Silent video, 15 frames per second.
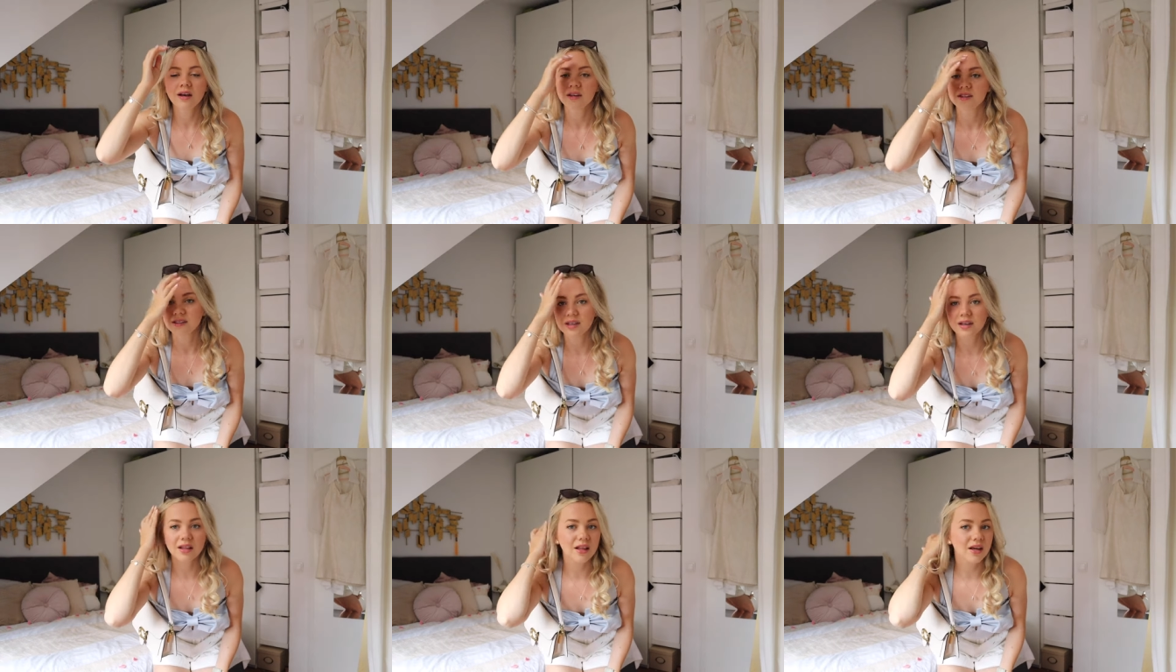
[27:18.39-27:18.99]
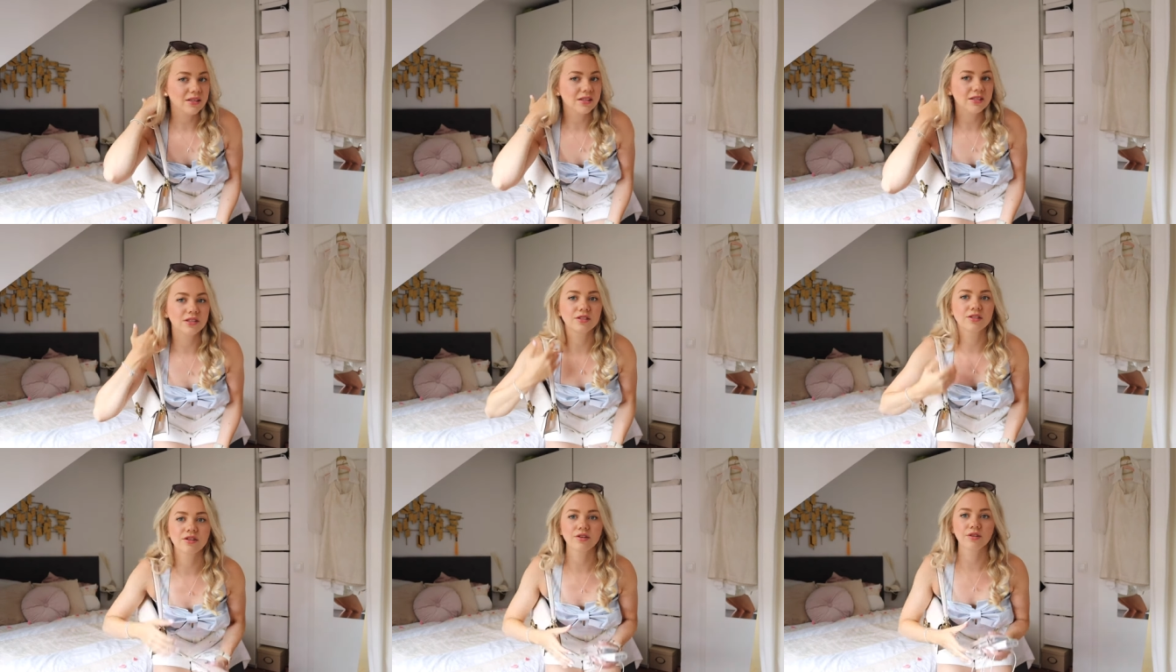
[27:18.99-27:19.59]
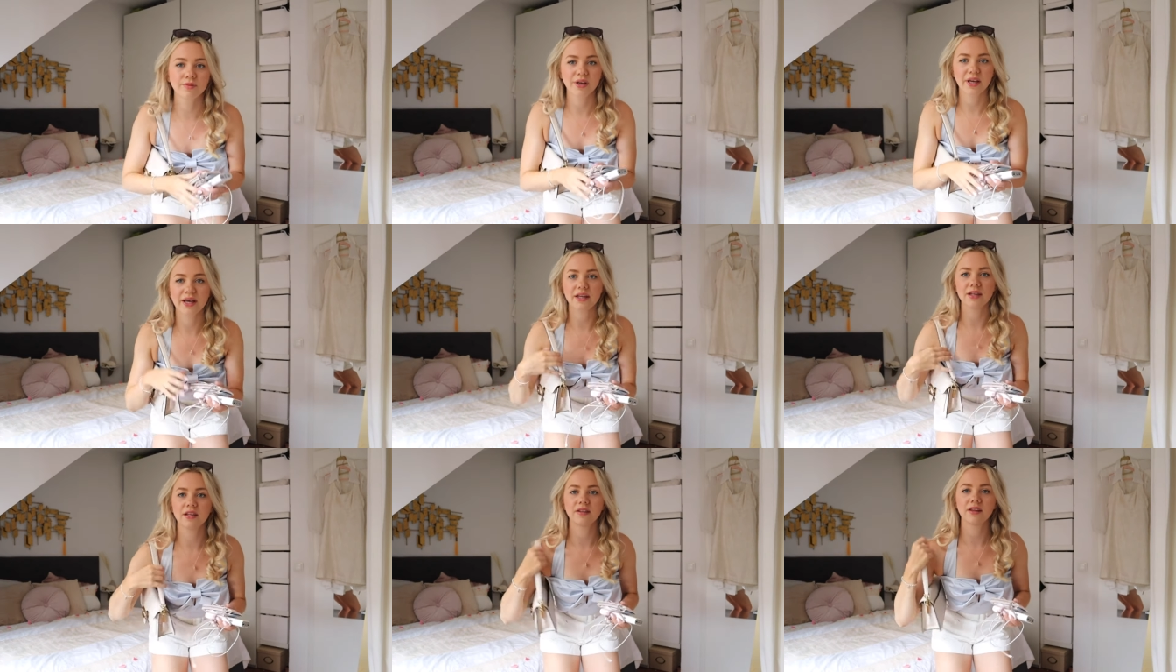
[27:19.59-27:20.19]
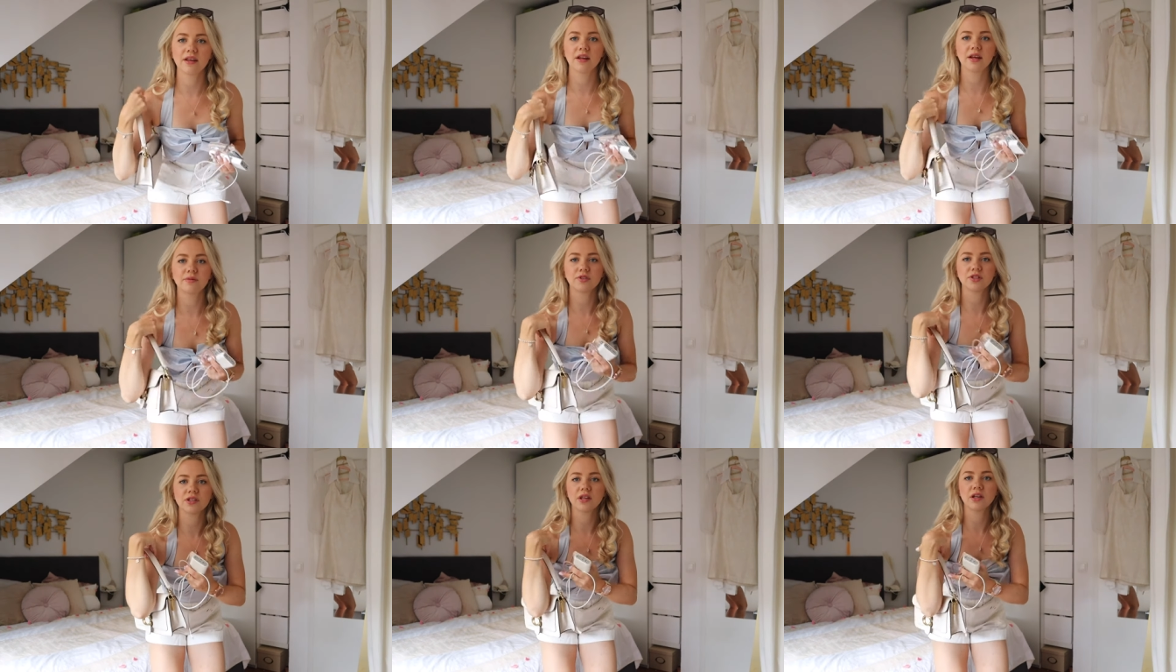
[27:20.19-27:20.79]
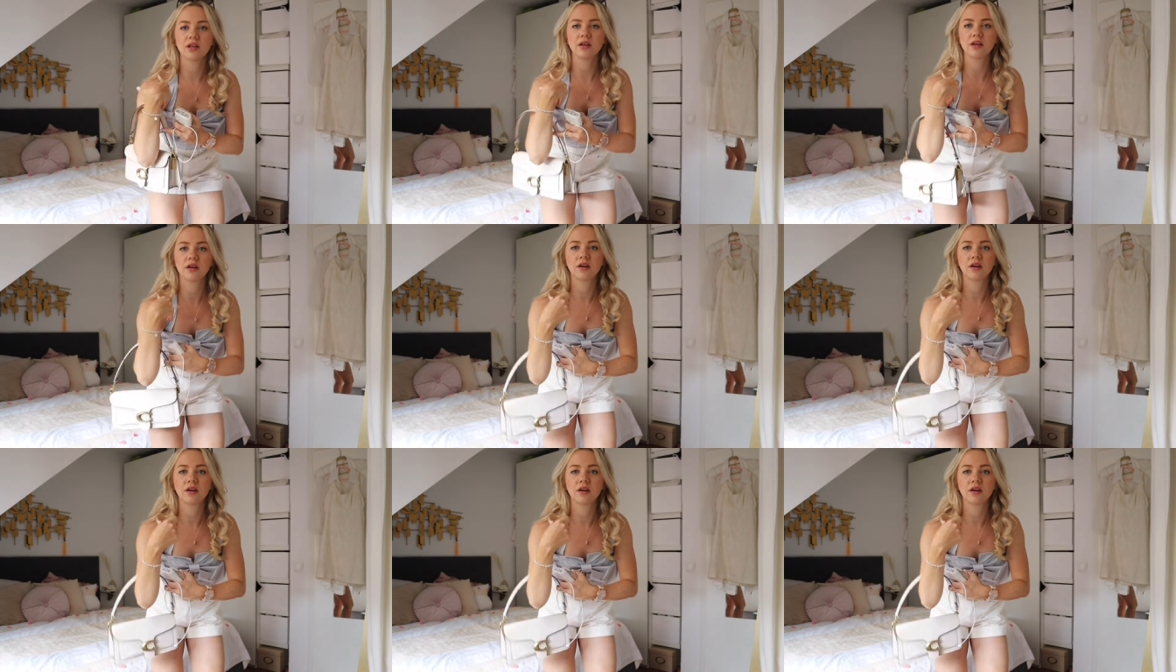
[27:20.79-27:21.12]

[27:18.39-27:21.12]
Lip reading: sunglasses to go on my head. And then I'm just gonna